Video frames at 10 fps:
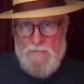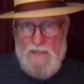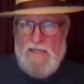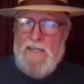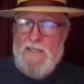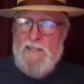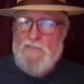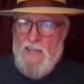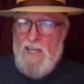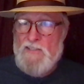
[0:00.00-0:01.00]
It's
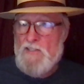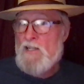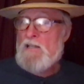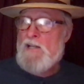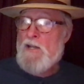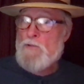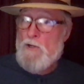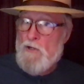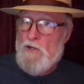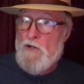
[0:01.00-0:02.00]
getting
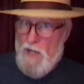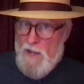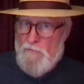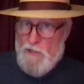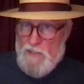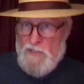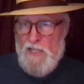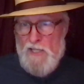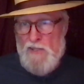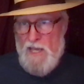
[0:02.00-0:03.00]
clearer every
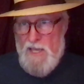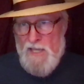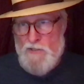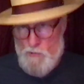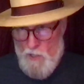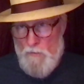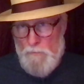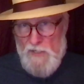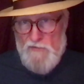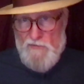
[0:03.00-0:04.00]
day that Trump
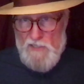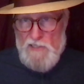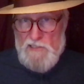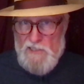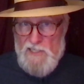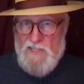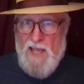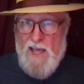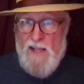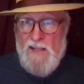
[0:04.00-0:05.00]
is guilty as
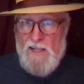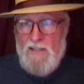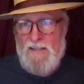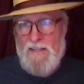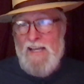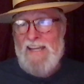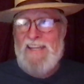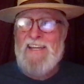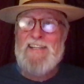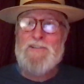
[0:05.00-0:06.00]
hell.
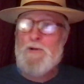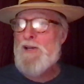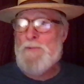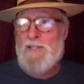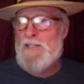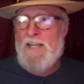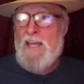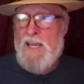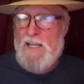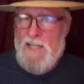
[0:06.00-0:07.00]

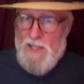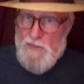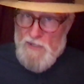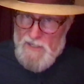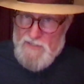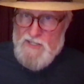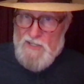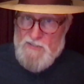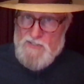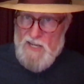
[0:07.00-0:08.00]
Incriminating things
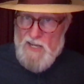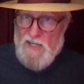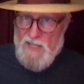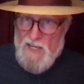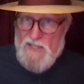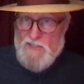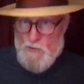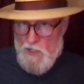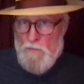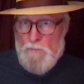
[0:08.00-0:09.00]
he'll say, 'cause
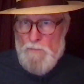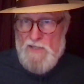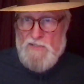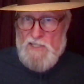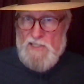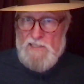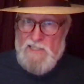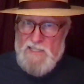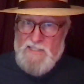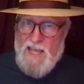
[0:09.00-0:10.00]
Trump is
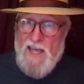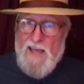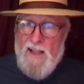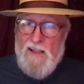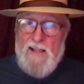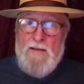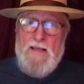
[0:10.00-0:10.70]
guilty as hell.